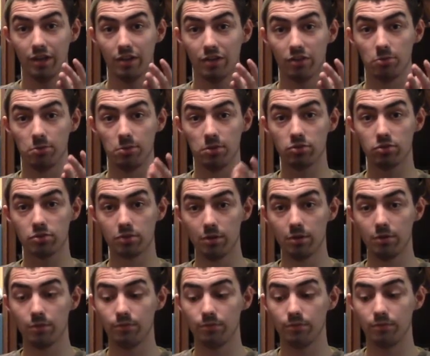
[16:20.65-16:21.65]
So in
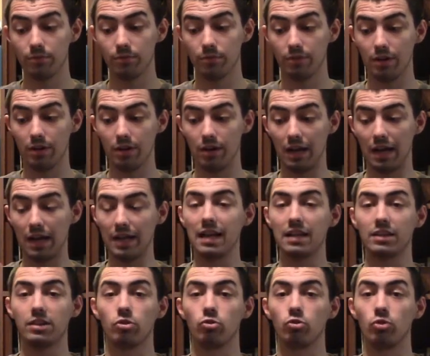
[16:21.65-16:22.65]
truth, I
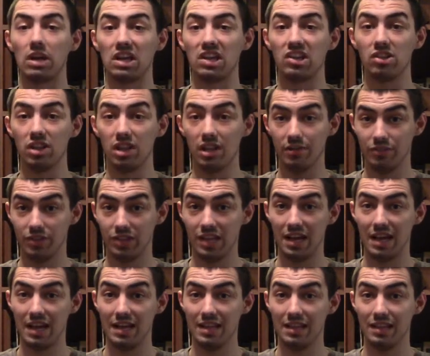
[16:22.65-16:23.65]
got the correct glove
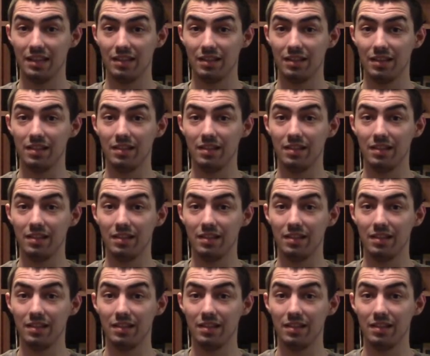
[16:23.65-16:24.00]
size.